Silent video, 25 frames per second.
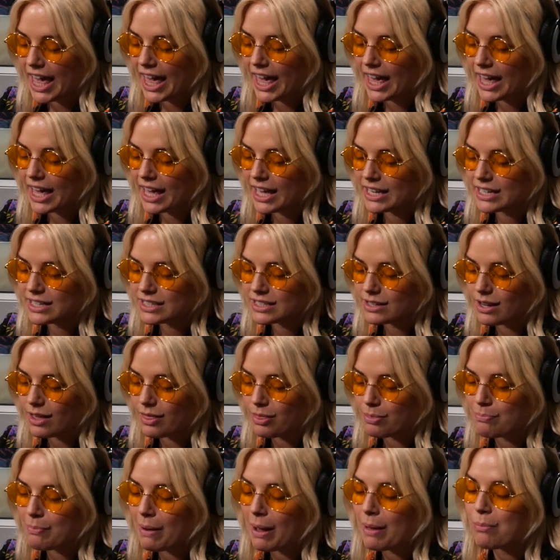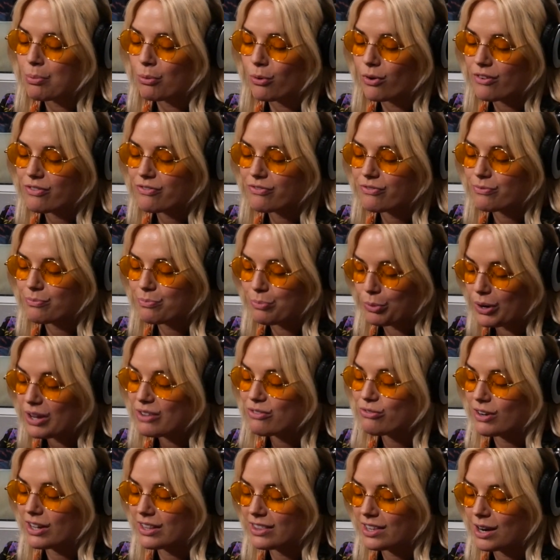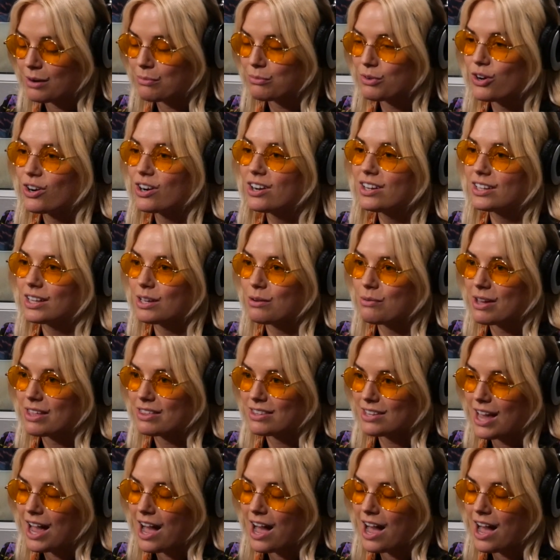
and my boyf boyfriend that I'm currently with